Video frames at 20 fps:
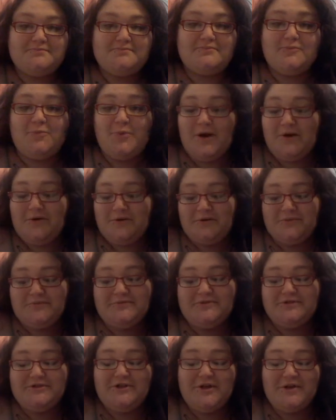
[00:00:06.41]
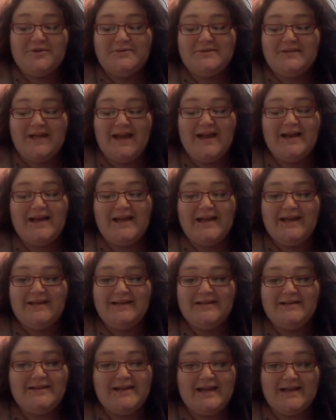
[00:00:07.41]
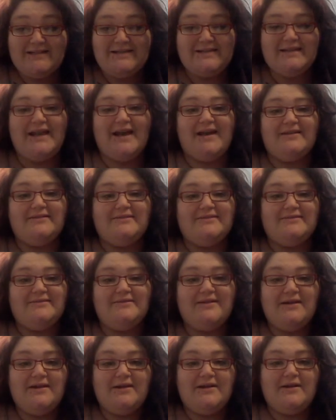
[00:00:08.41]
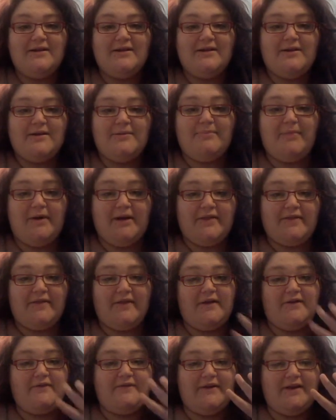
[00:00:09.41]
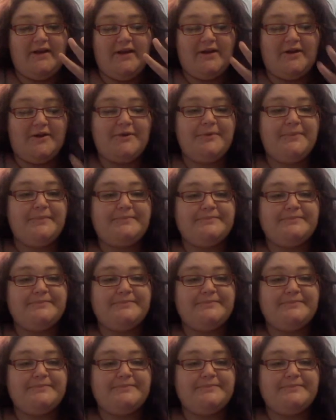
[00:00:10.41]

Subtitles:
Welcome to DosedDaily yet again. My third video.